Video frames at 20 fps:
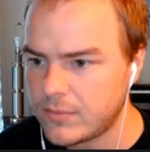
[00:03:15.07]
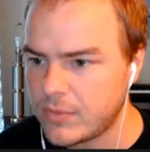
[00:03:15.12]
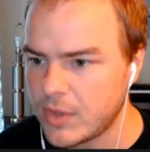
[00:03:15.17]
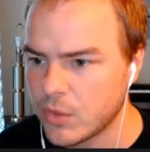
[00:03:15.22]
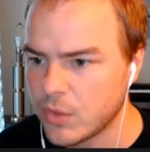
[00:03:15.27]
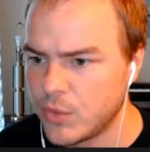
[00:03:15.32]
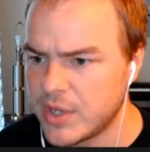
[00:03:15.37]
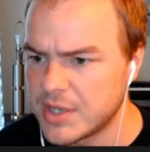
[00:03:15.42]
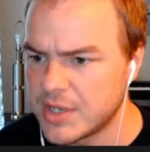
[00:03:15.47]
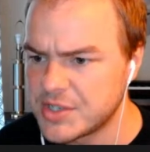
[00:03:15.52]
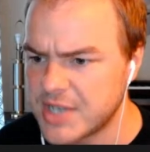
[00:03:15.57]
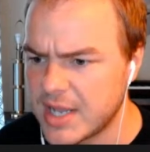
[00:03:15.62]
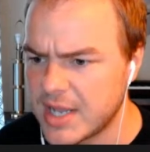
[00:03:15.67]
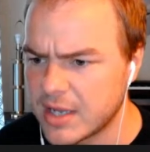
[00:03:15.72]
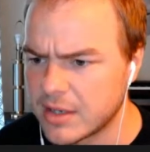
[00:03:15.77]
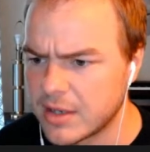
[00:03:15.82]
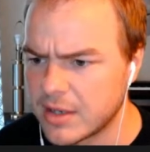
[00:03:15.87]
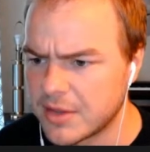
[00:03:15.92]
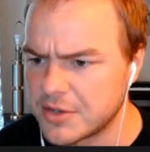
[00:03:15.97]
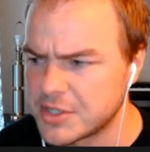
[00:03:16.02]
We can take
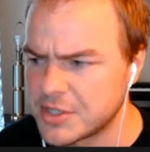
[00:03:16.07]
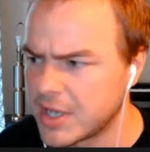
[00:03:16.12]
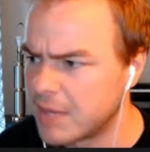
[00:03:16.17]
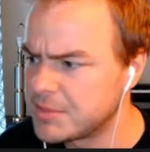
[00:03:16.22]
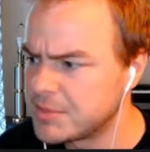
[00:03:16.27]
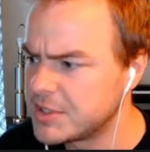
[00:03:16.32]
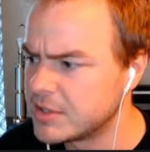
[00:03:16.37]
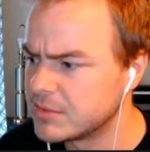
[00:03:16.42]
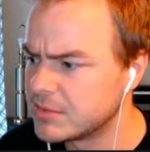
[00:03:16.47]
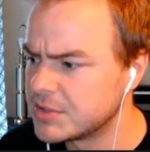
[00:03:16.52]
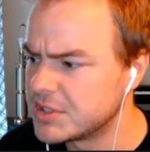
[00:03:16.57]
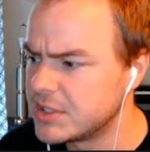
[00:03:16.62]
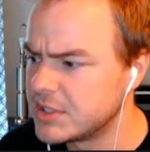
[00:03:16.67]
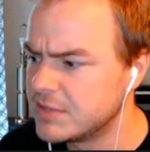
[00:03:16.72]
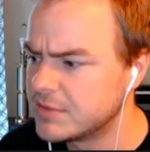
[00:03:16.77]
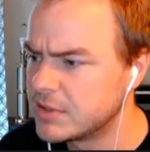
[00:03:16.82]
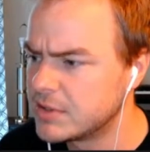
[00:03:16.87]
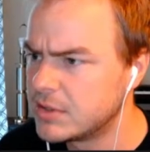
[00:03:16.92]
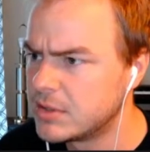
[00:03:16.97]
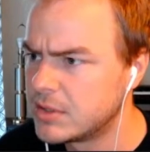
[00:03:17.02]
another top-tier
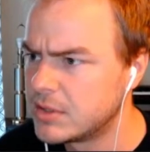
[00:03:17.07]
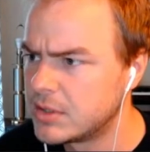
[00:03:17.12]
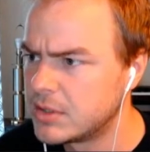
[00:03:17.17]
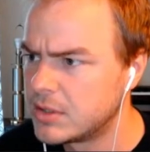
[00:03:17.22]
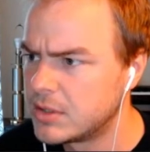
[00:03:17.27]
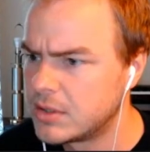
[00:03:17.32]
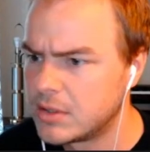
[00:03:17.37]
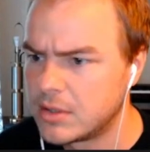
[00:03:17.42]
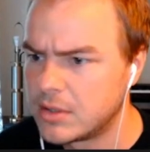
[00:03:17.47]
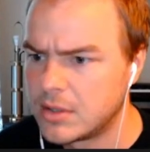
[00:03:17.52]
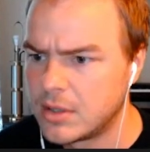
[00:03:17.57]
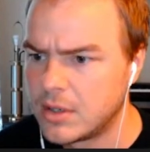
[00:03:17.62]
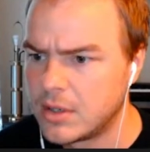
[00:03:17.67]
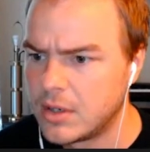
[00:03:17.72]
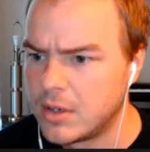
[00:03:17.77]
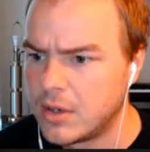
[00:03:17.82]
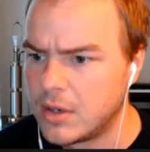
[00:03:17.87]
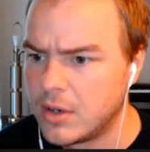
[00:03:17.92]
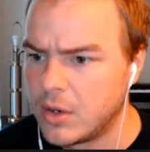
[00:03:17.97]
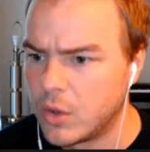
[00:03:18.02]
receiver,
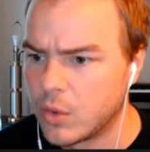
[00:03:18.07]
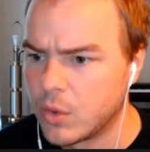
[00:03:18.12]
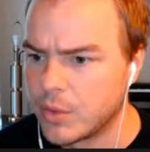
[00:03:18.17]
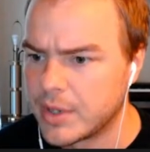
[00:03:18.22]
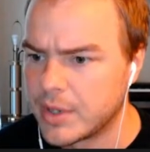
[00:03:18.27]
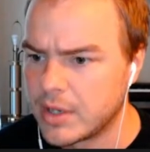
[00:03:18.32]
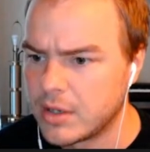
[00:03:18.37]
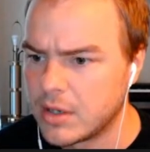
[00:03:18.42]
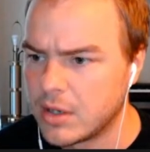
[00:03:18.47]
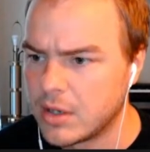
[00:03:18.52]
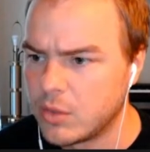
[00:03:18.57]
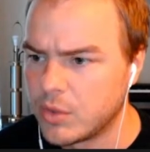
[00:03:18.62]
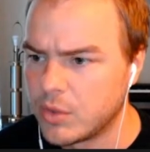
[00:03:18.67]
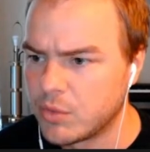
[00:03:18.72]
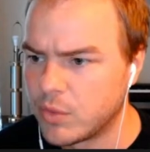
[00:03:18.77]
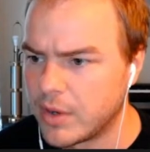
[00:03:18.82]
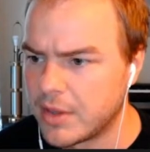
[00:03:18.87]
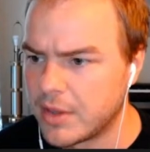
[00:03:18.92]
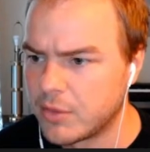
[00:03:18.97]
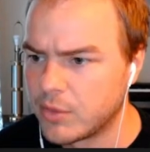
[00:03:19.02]
or we can go with
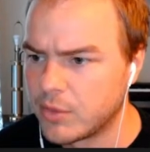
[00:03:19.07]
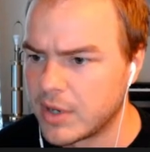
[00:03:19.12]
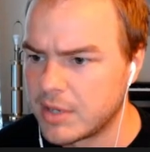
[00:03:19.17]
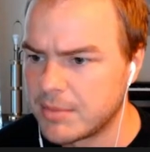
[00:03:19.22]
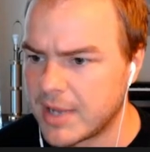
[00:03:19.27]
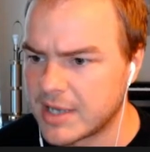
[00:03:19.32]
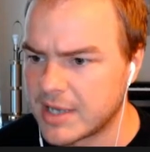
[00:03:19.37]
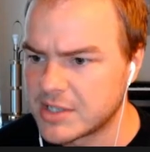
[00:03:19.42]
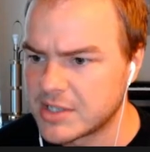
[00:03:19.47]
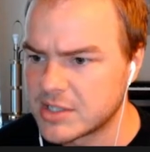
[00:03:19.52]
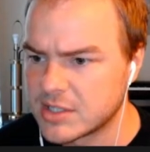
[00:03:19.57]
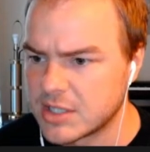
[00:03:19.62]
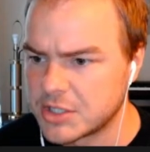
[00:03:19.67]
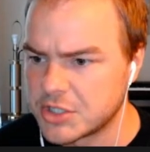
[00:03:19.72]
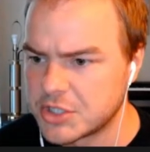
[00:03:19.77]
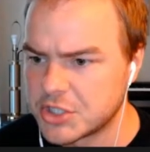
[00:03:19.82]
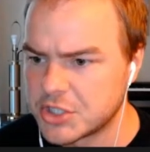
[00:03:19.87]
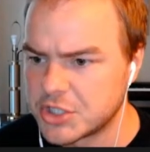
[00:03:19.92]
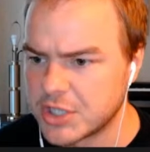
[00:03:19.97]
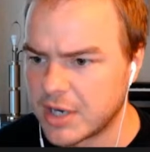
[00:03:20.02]
one of the running backs such
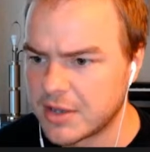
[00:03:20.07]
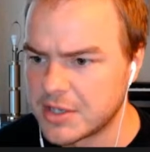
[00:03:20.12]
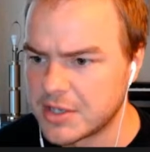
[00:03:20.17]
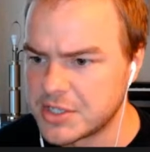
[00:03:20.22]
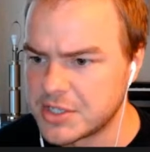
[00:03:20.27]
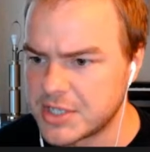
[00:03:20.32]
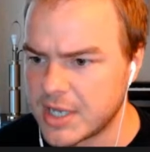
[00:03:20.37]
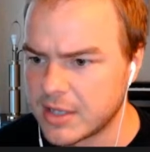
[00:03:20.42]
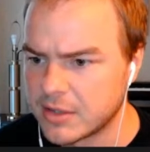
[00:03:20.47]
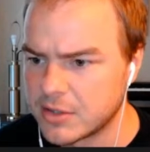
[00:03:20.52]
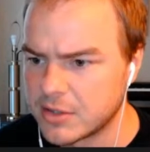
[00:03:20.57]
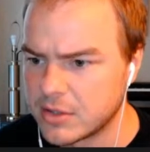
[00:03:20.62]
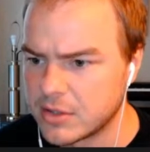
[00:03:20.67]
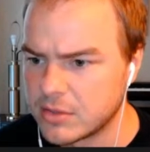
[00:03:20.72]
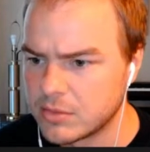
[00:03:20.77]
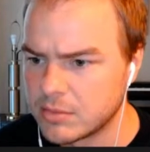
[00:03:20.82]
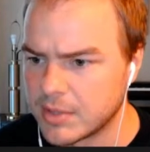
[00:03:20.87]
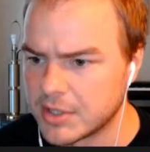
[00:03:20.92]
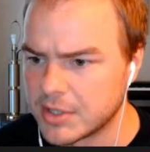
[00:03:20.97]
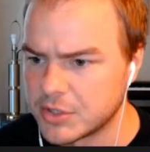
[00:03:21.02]
as Jonathan Taylor,
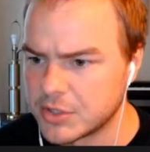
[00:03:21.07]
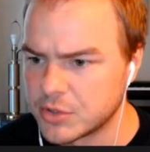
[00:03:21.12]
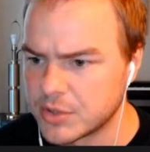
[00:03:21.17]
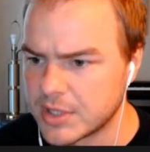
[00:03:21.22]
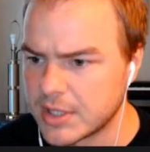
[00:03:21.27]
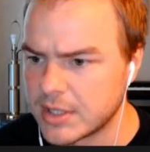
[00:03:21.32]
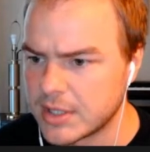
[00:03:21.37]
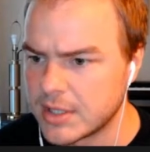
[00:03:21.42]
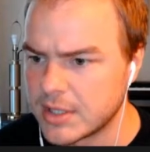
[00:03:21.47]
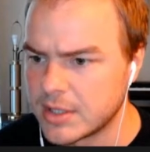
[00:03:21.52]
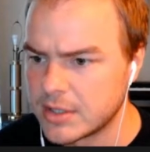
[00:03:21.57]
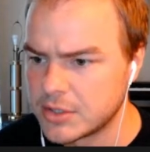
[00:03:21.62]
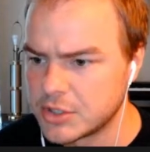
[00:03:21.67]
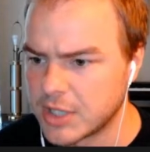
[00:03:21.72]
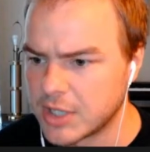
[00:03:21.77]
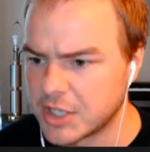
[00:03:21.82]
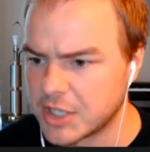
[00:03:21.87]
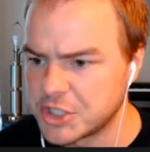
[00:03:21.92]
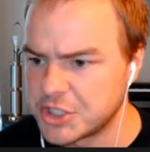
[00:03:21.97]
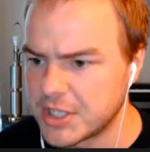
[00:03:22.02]
Ramondre,
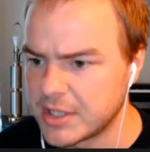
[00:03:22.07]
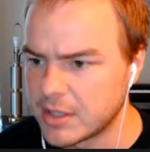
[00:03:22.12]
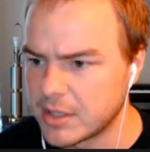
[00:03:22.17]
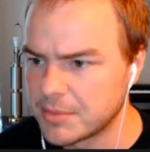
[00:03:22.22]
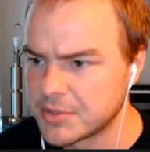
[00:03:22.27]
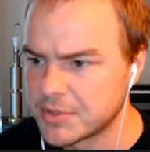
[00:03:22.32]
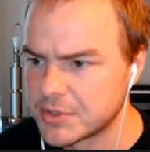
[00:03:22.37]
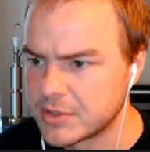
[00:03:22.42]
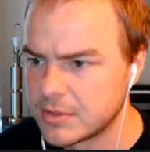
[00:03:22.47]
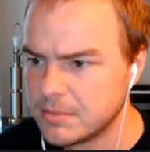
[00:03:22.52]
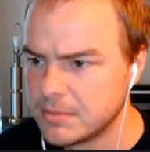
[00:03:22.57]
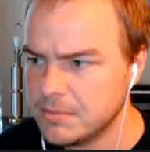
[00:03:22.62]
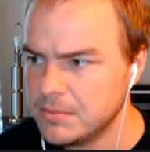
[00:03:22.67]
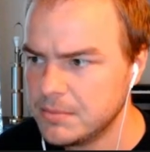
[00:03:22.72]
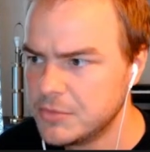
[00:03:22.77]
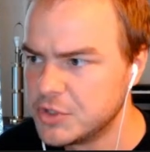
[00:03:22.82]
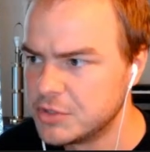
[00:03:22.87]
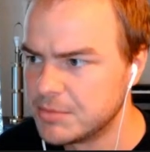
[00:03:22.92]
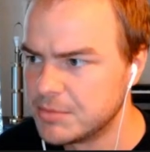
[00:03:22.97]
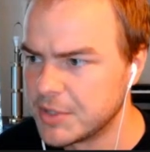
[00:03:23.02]
Josh Jacobs.
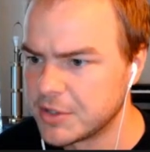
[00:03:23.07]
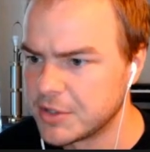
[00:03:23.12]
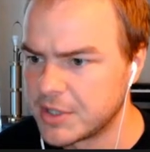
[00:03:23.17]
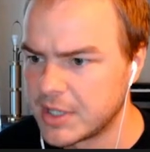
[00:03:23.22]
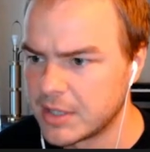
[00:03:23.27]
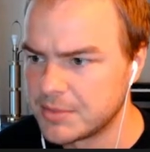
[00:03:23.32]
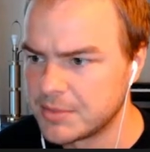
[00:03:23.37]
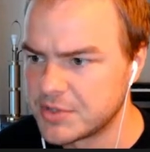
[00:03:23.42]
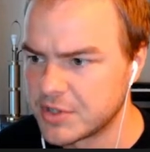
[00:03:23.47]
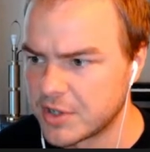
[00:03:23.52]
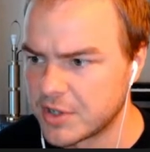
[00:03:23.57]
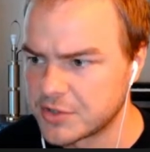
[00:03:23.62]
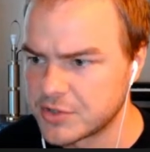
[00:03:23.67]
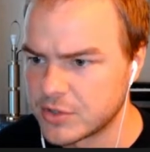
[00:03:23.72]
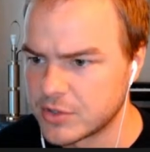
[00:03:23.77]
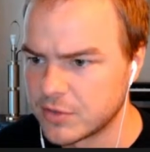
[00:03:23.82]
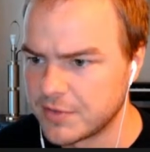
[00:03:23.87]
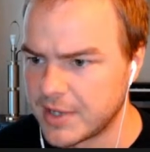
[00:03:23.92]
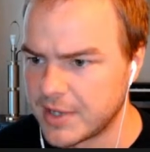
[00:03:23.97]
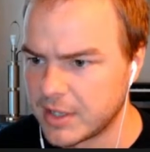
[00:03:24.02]
Jahmyr Gibbs
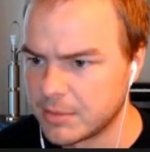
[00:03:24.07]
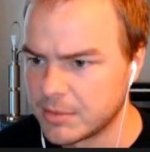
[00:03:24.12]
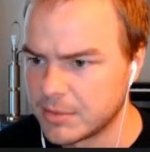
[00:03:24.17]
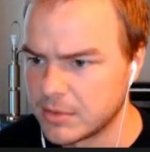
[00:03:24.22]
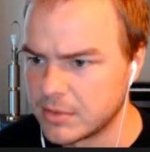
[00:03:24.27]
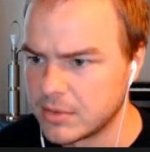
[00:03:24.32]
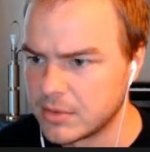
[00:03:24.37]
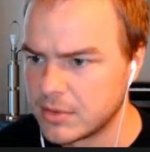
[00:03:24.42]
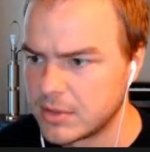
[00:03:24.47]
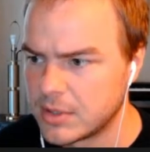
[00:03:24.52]
also available.